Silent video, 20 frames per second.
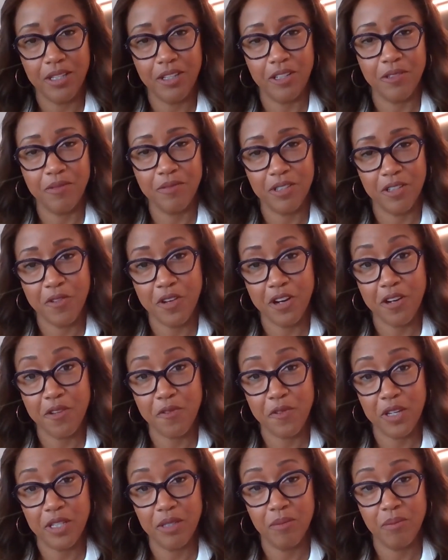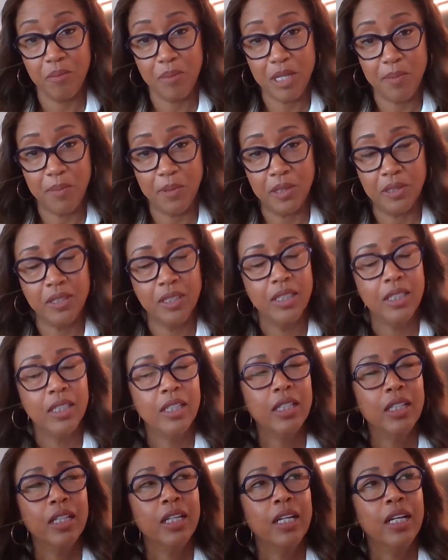They're very fun people.
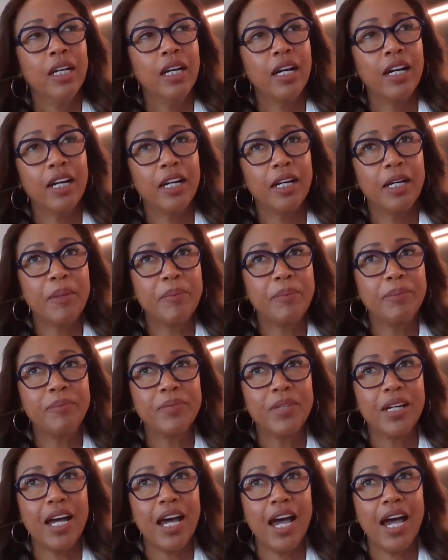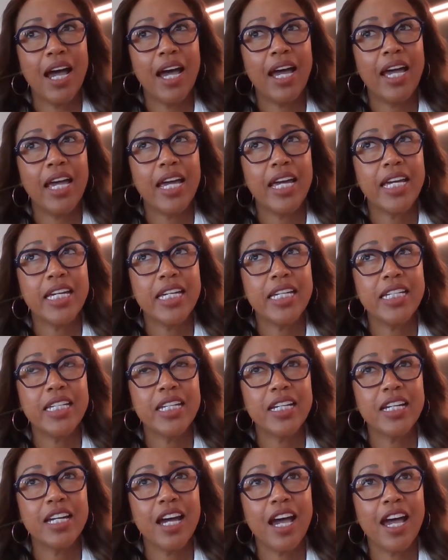
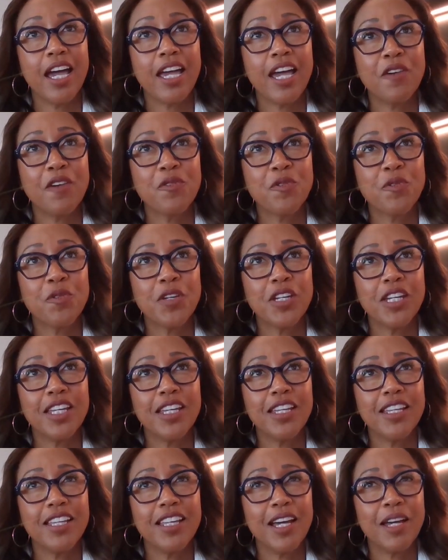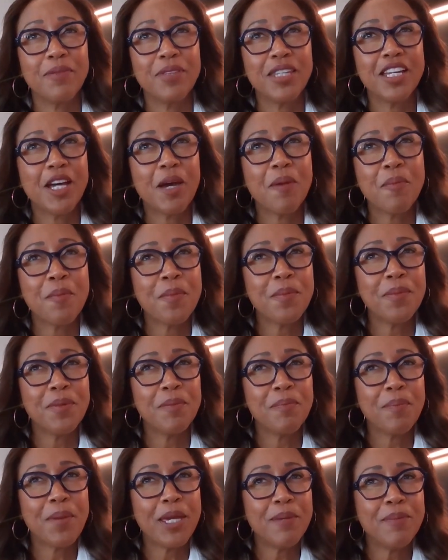I think I'm
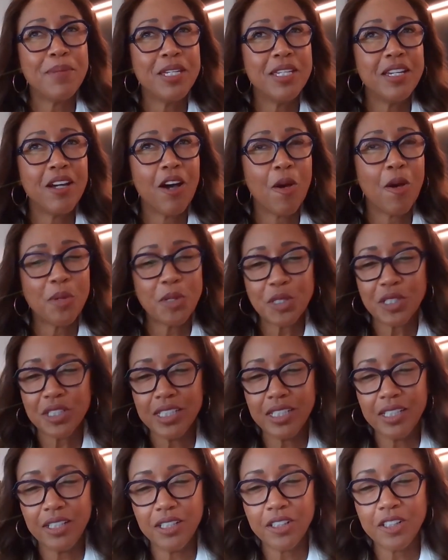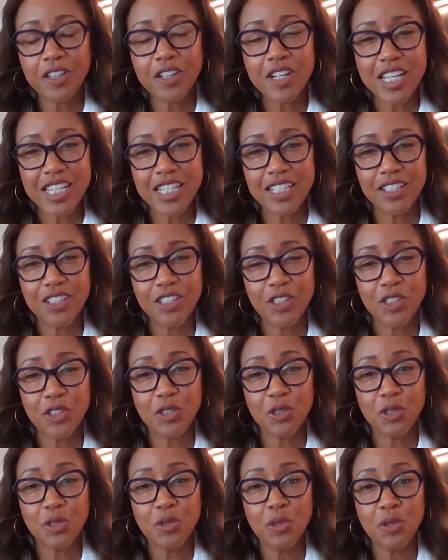maybe almost a year
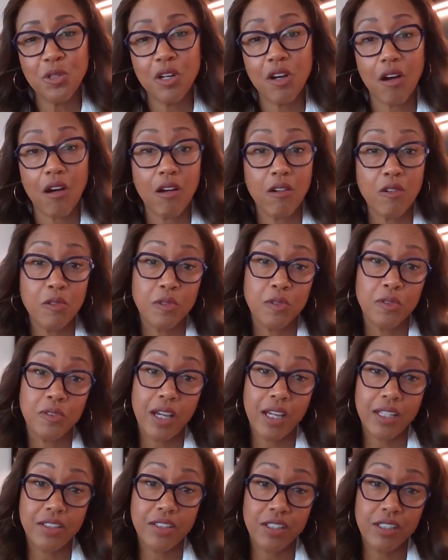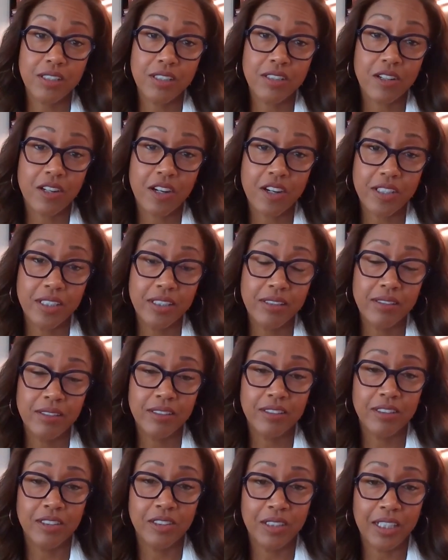into golf. I just started.
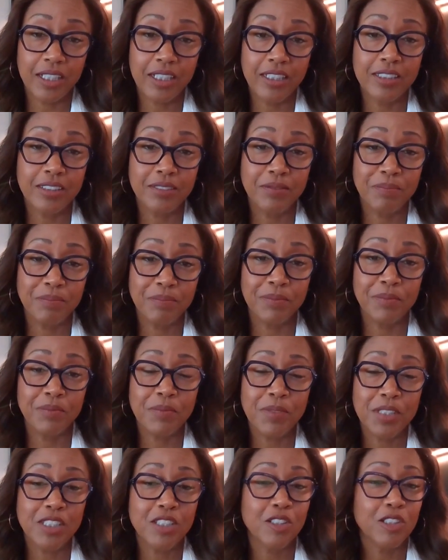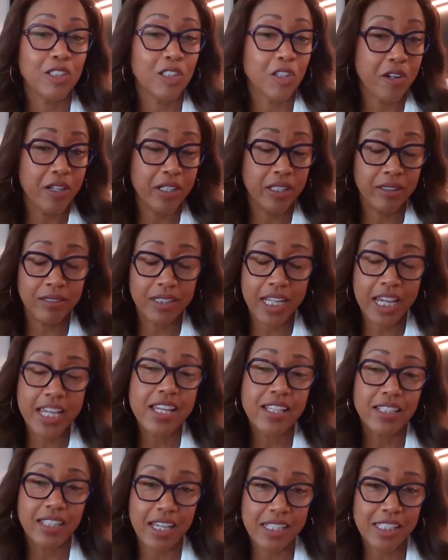I'm still learning,
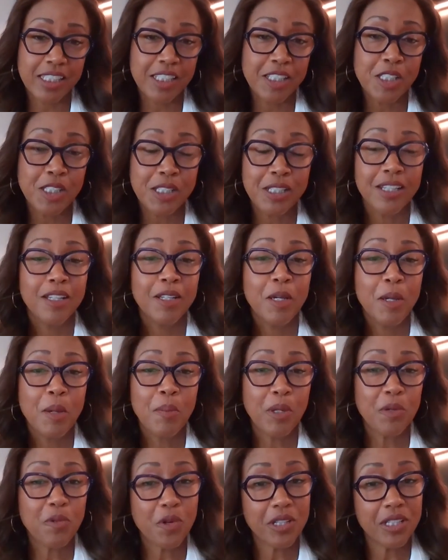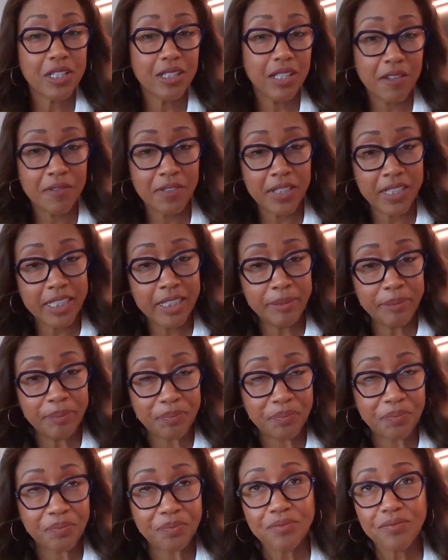taking lessons, but really loving it.
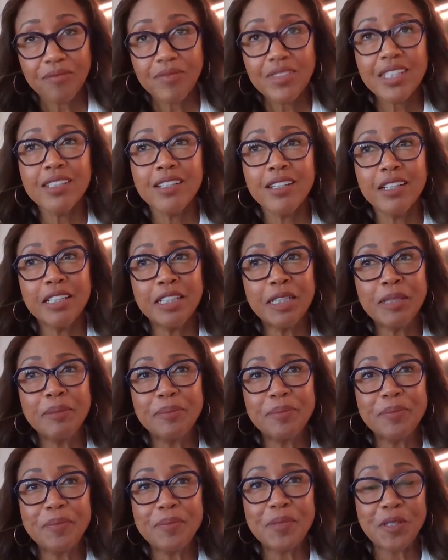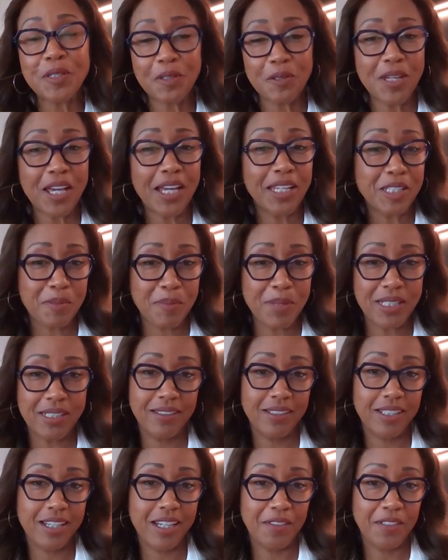So that's
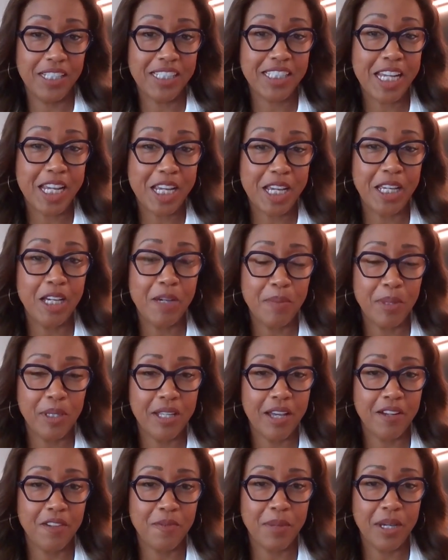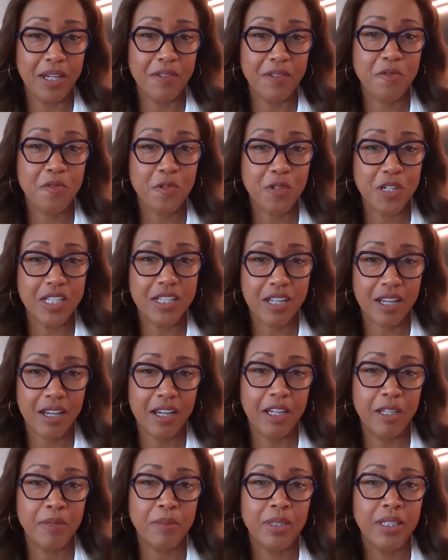been kind of like taking up a lot of my free
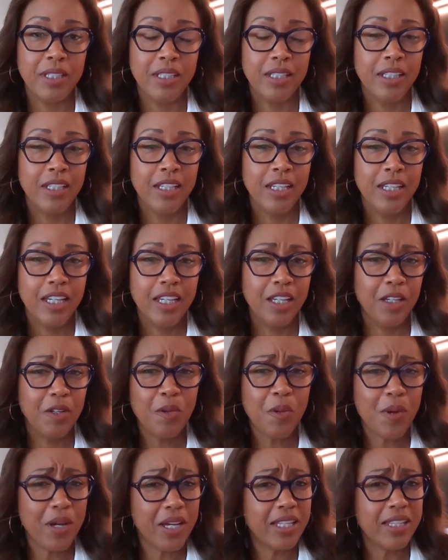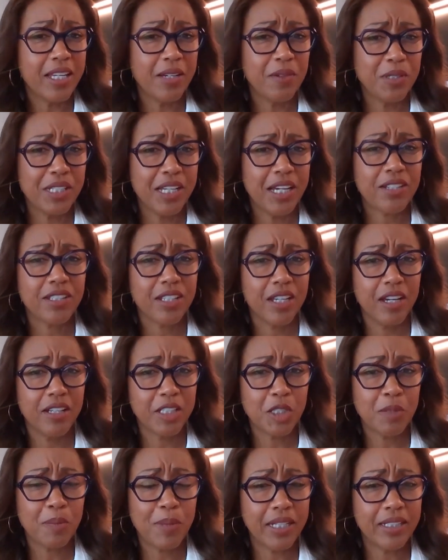time in a way that was actually
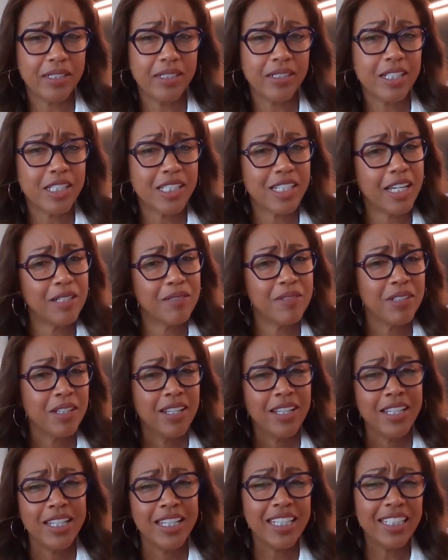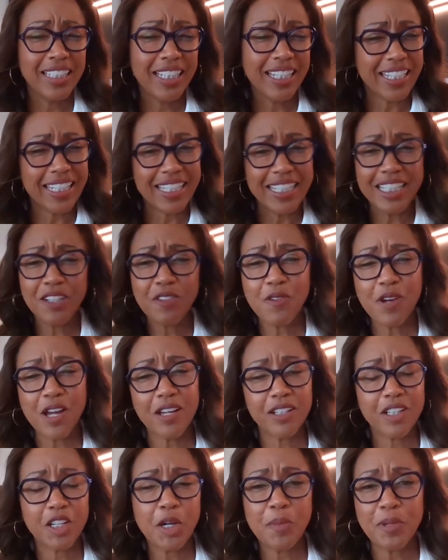unexpected, because I had like hit
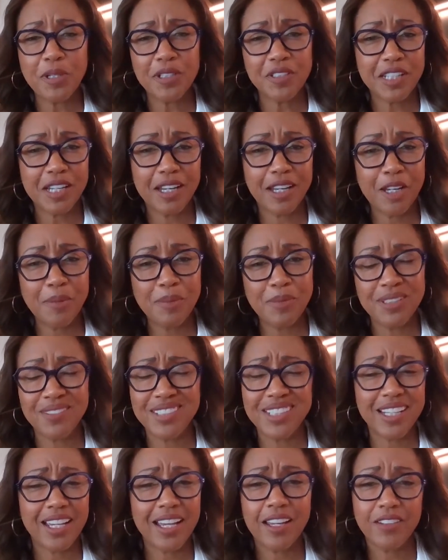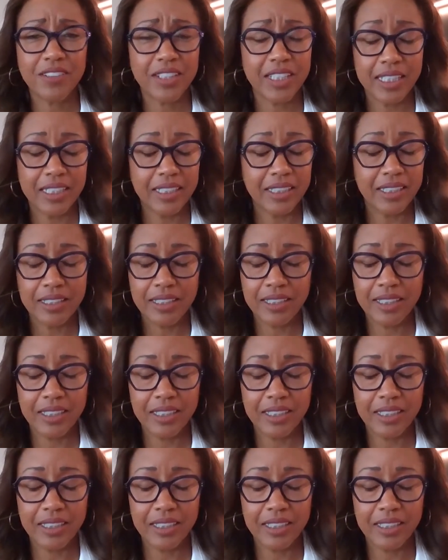around a couple of times and was like, I don't get it.